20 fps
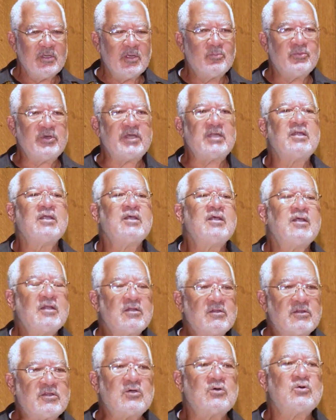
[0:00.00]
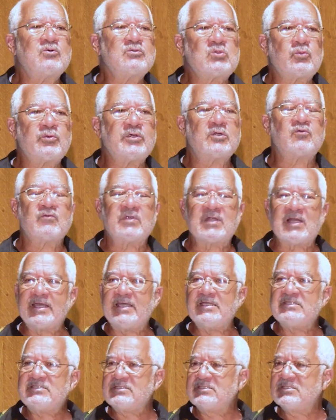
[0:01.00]
But those were the
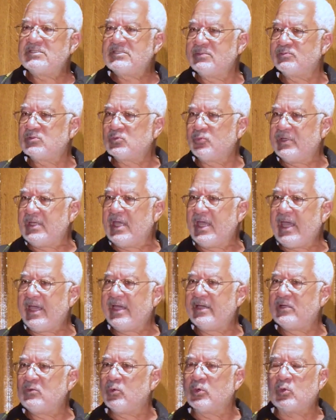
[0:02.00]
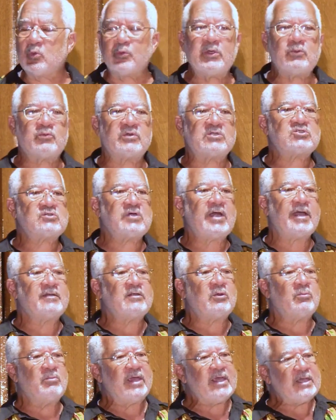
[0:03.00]
relationships we had when we were trying
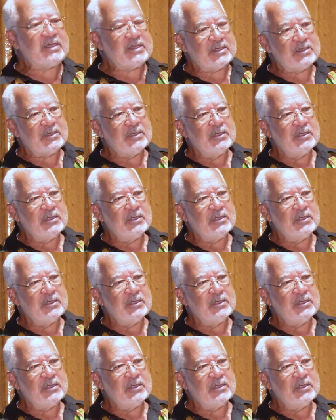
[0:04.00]
to make it